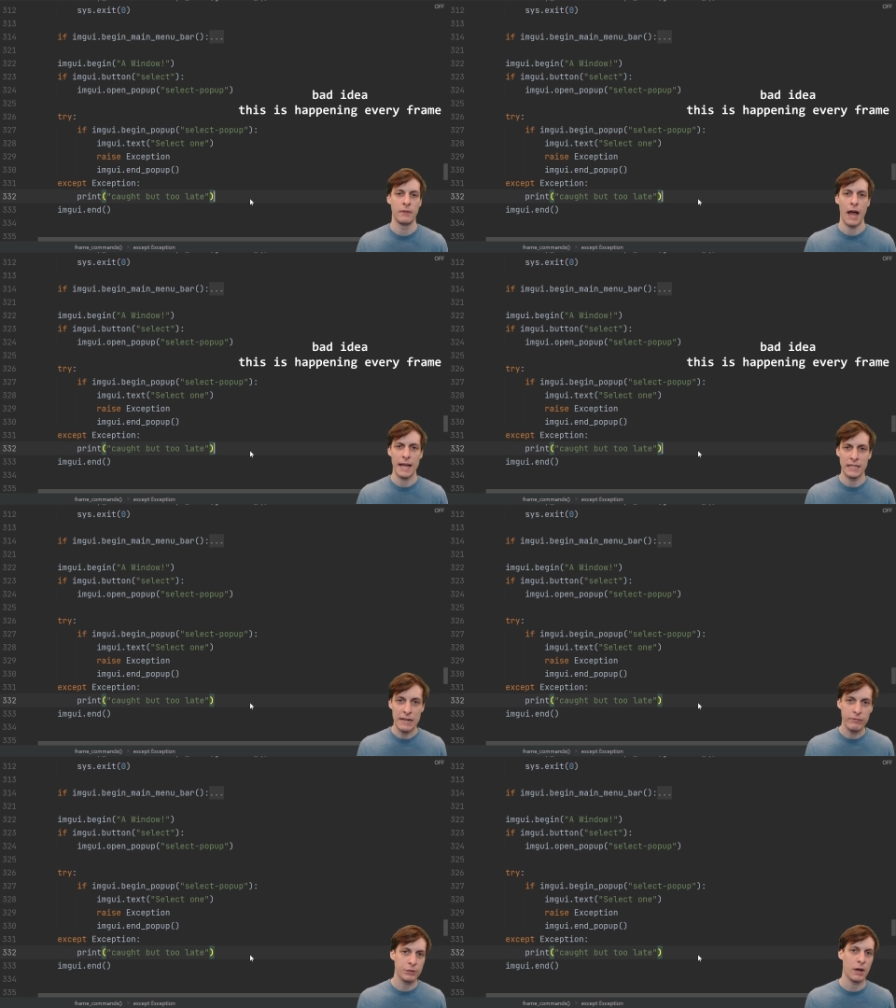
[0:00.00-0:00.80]
I can
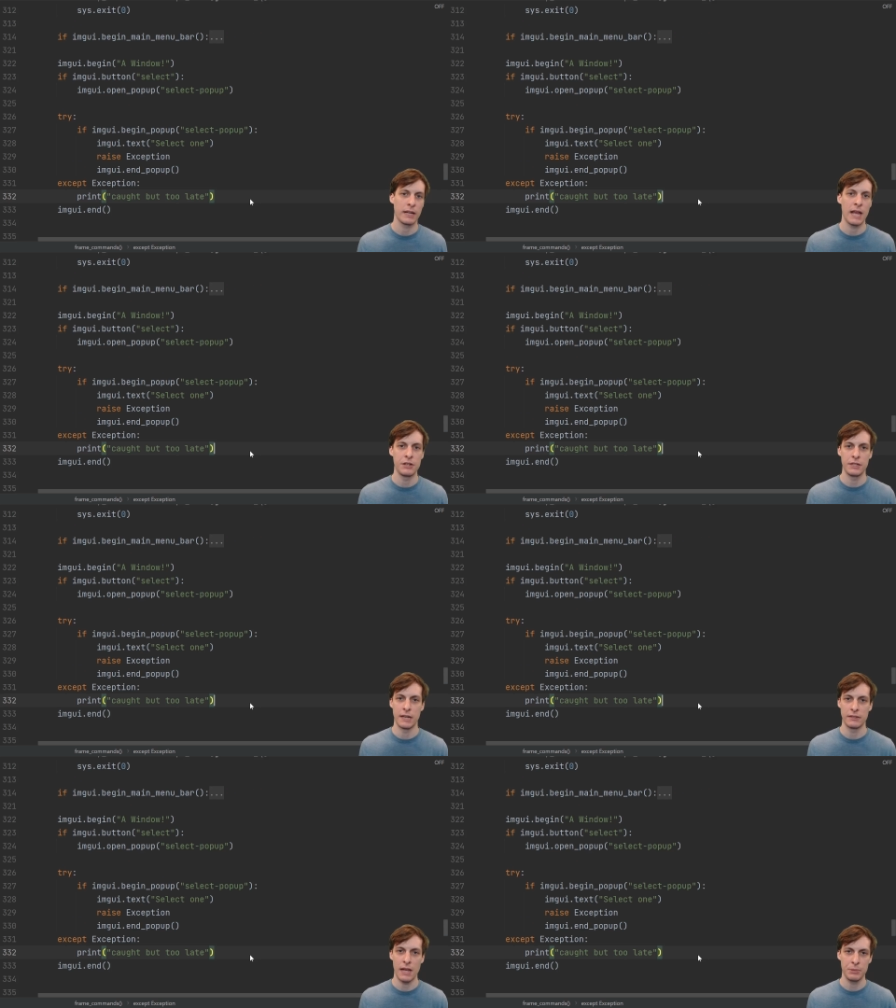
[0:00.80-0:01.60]
even try to catch the
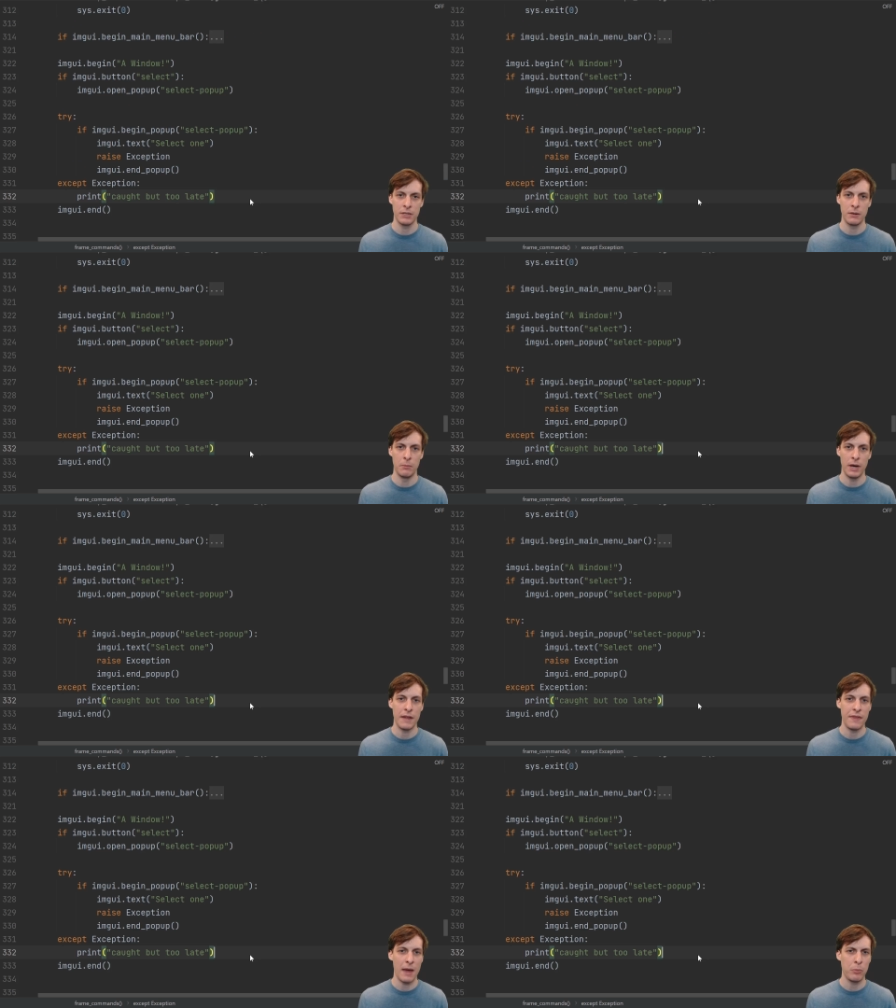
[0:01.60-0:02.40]
exception, but at
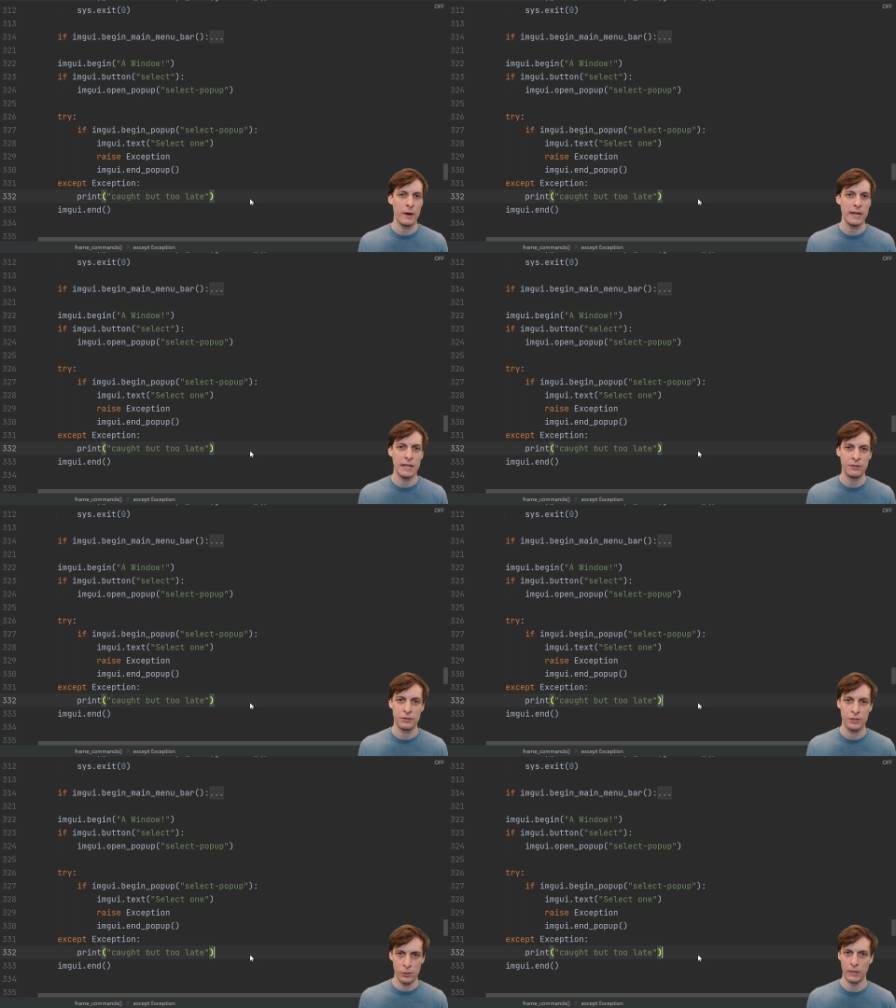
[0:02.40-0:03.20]
that point it's
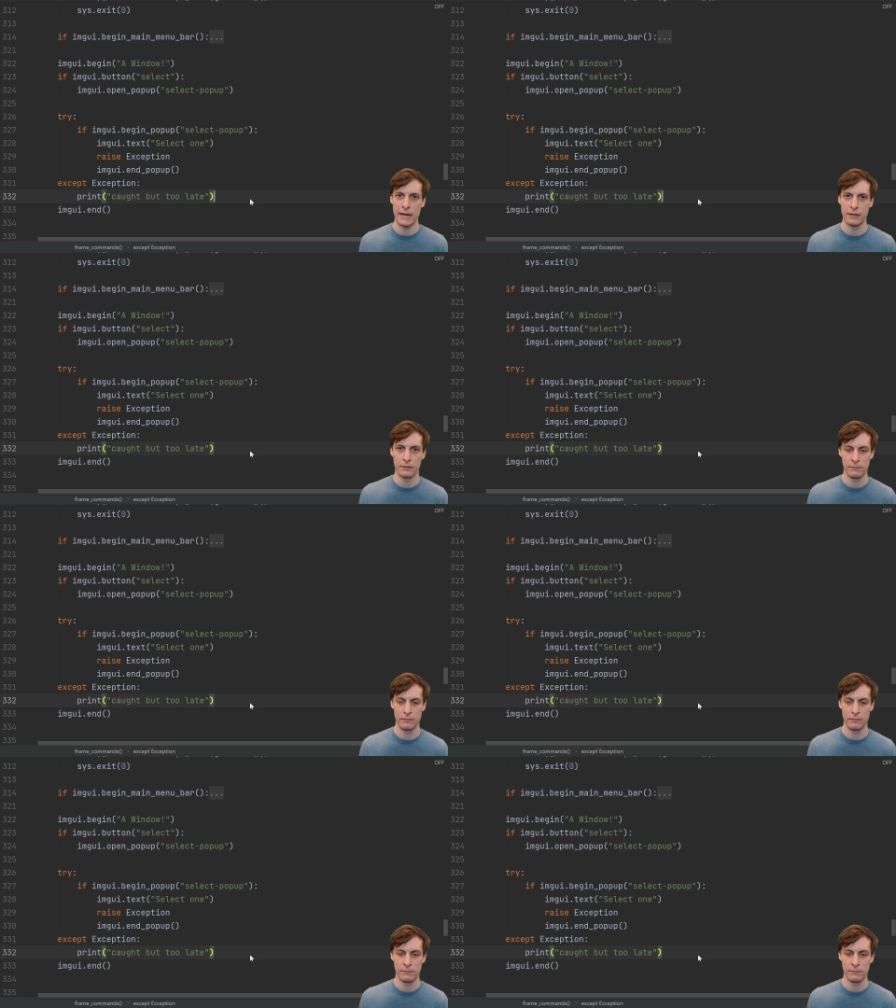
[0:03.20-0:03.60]
too late.